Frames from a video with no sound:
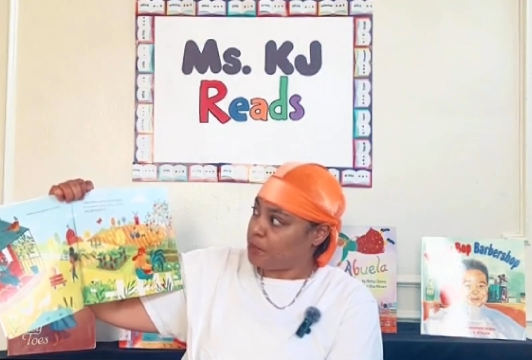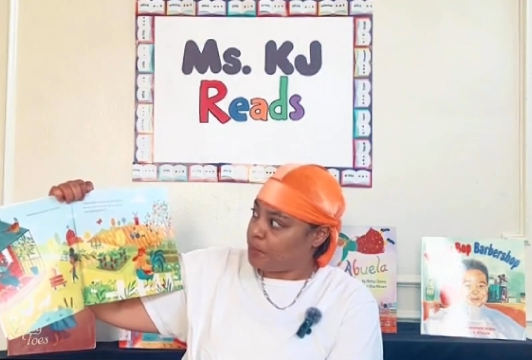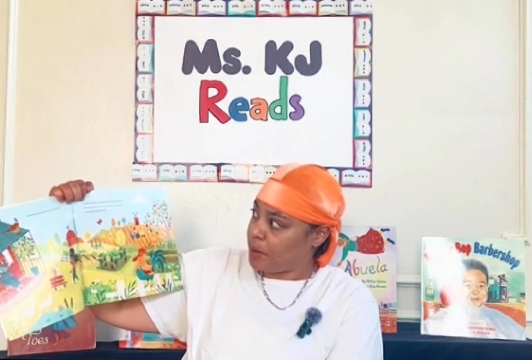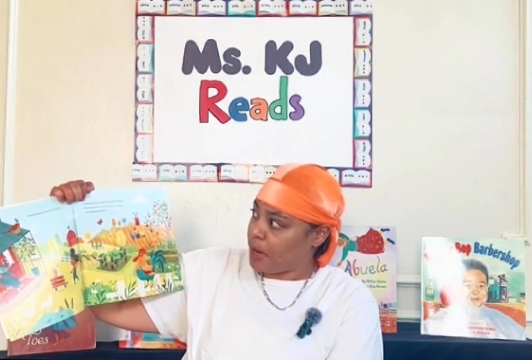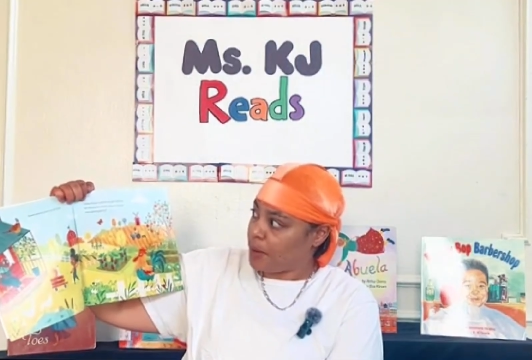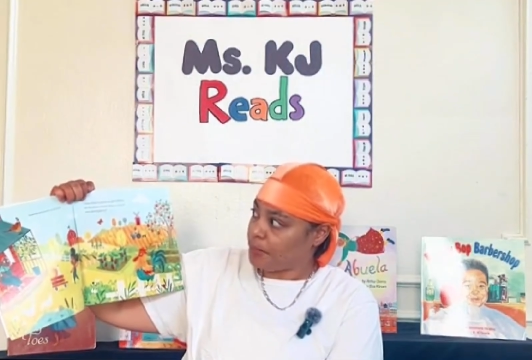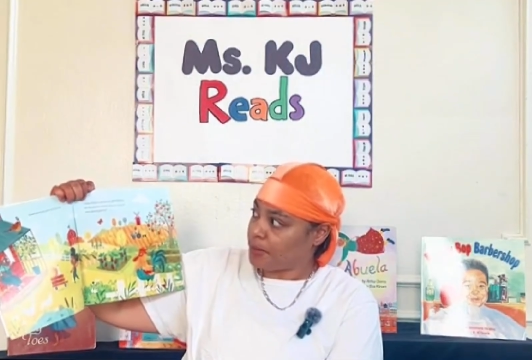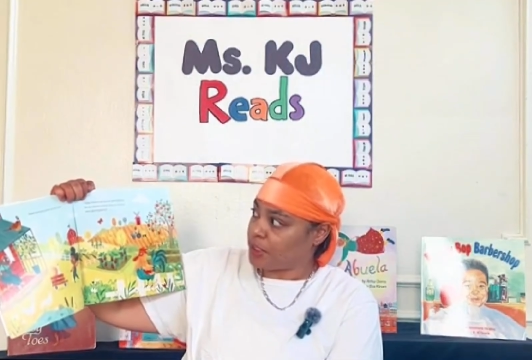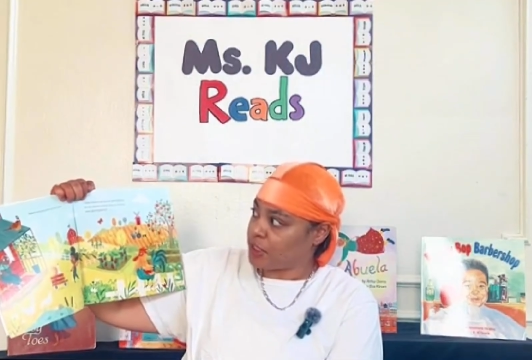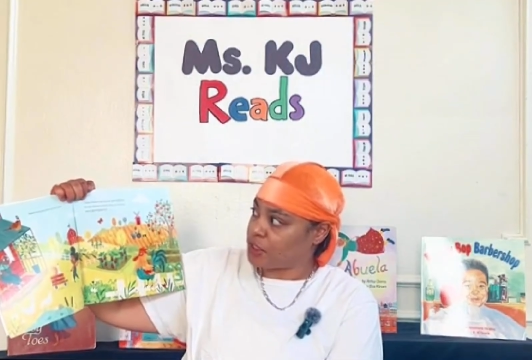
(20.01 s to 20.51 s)

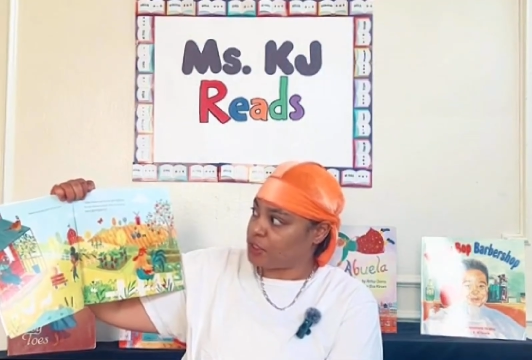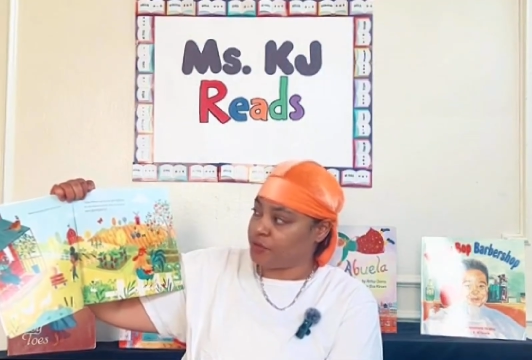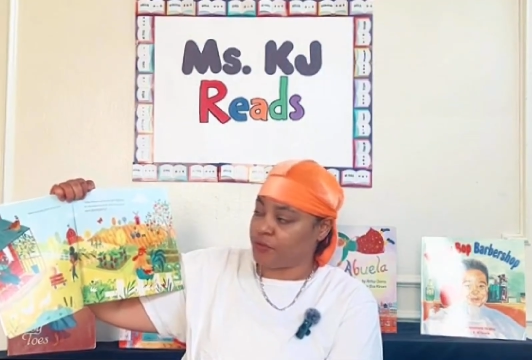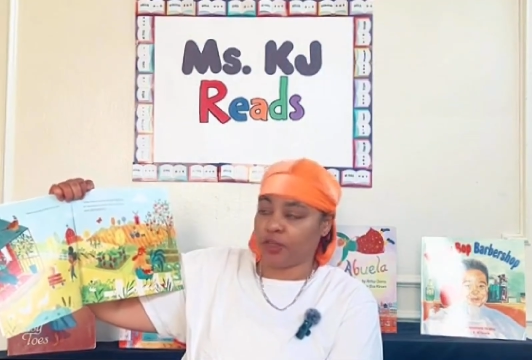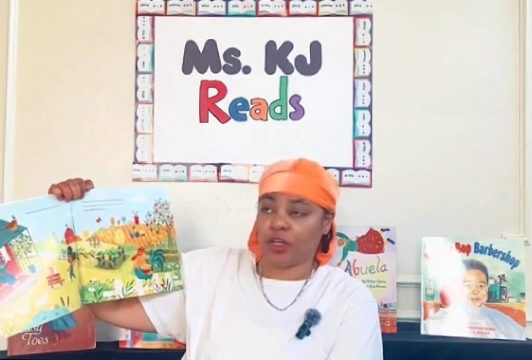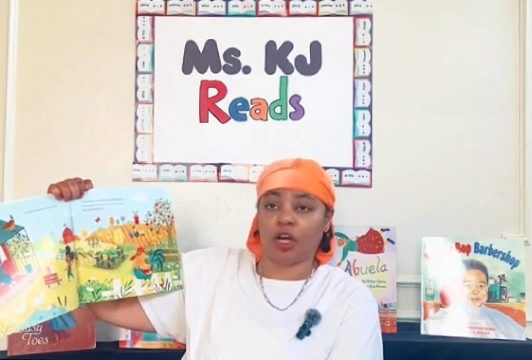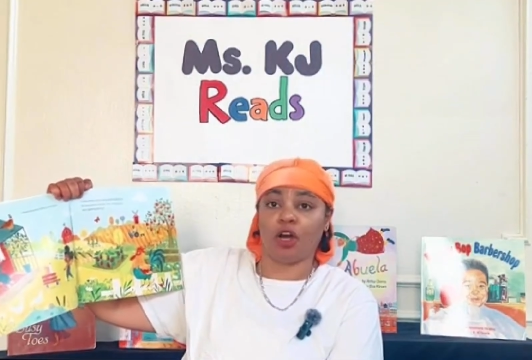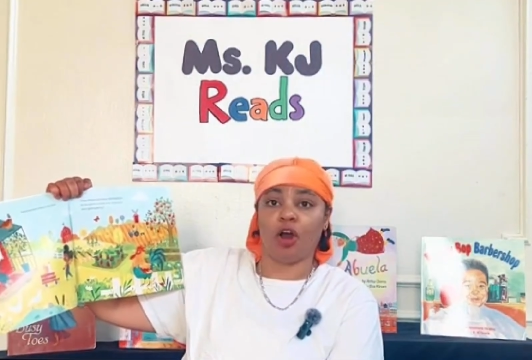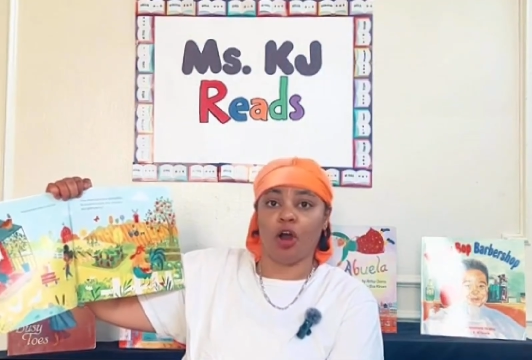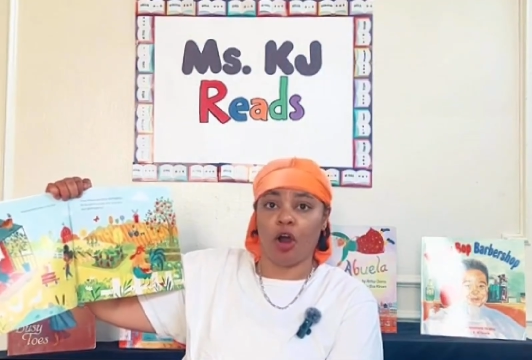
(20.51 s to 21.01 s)
pumpkins for
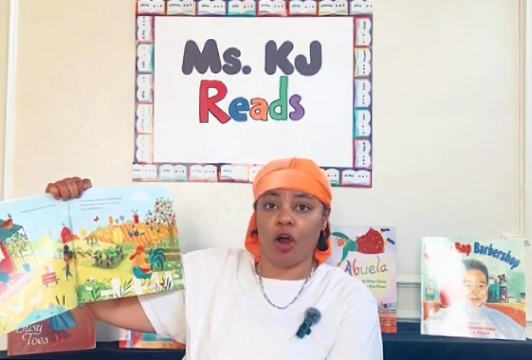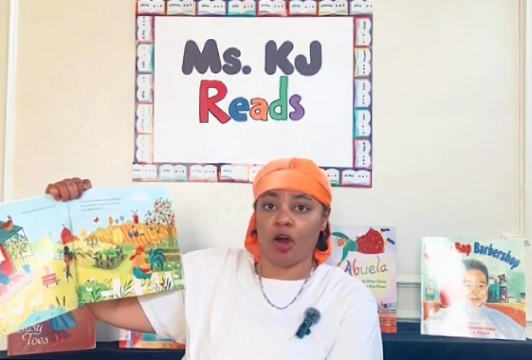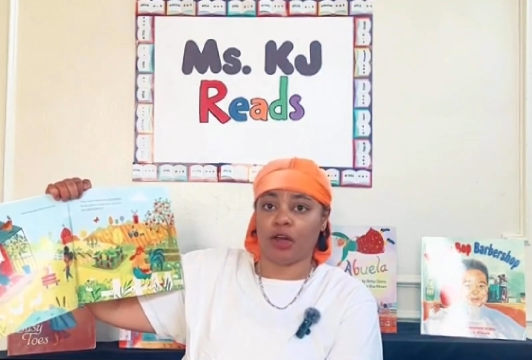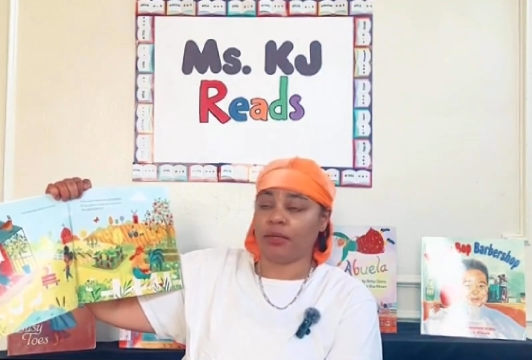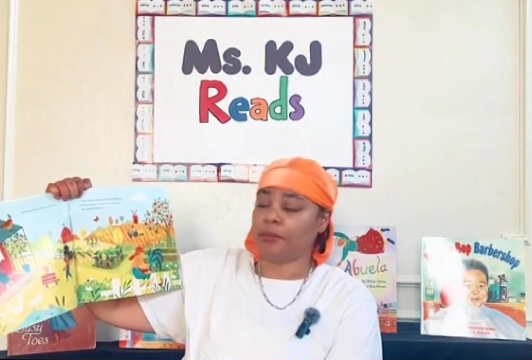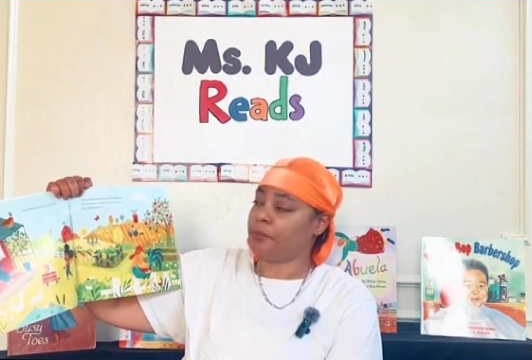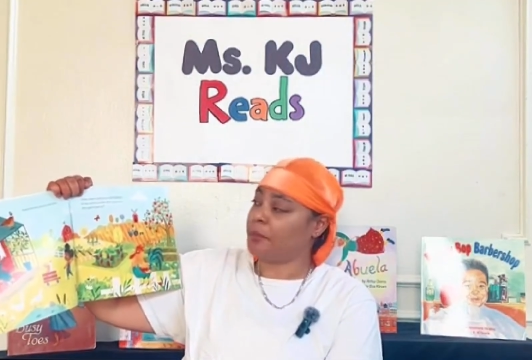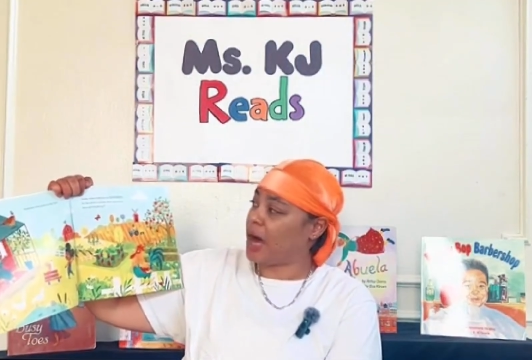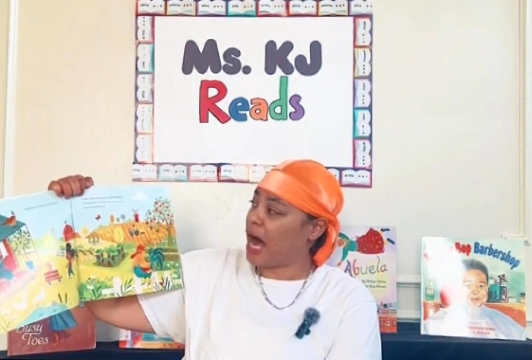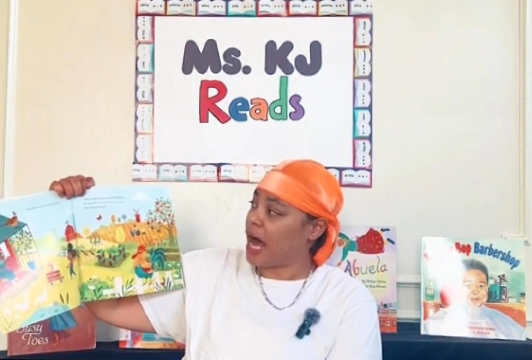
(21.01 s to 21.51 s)
her
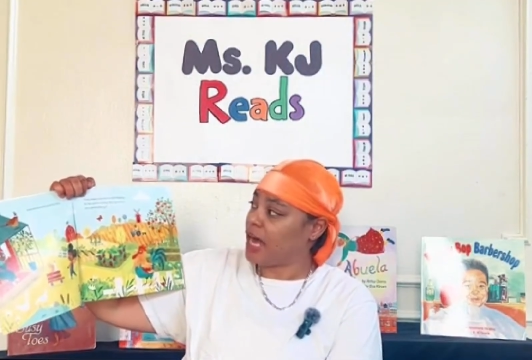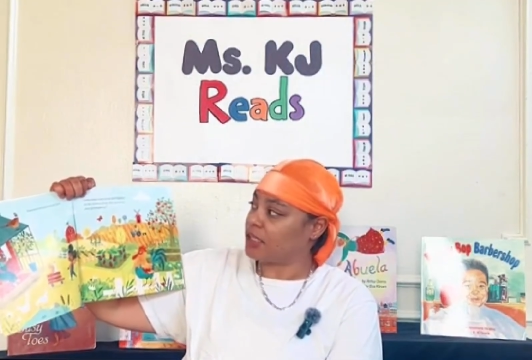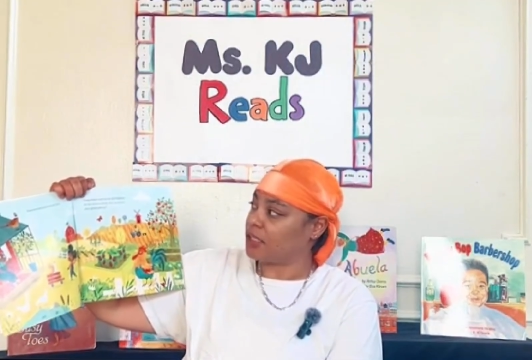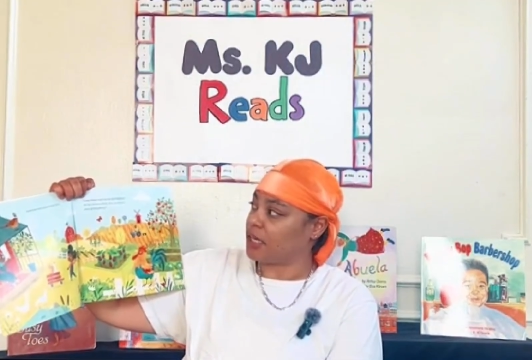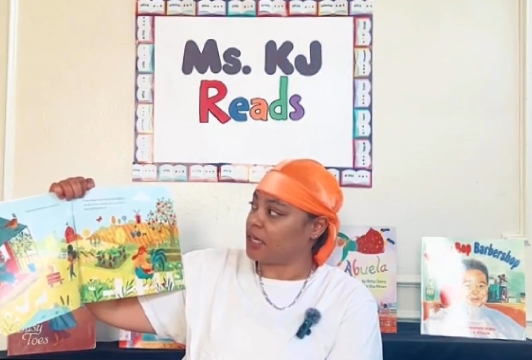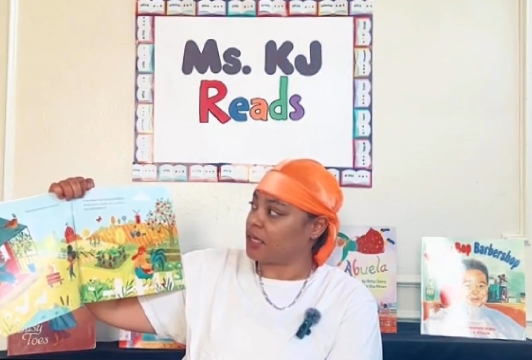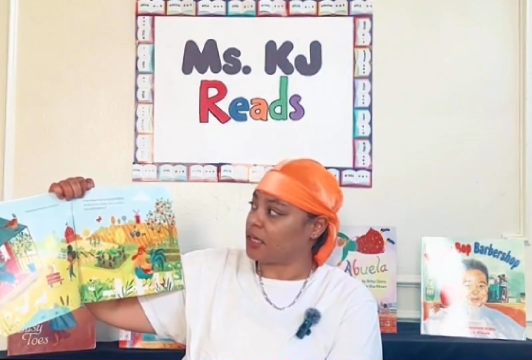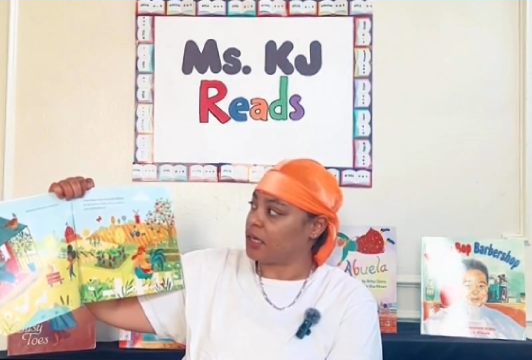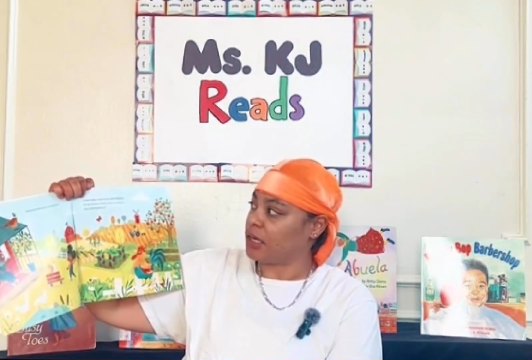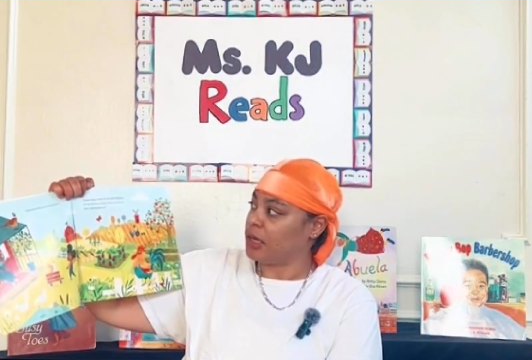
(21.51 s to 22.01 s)
autumn
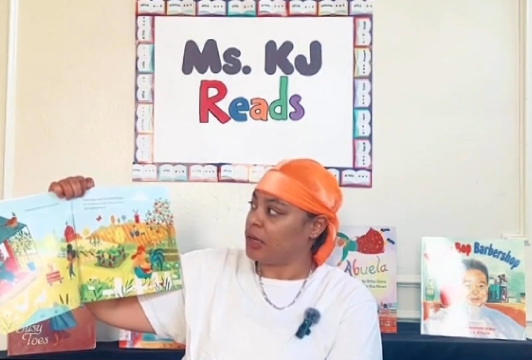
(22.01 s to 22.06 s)
potluck.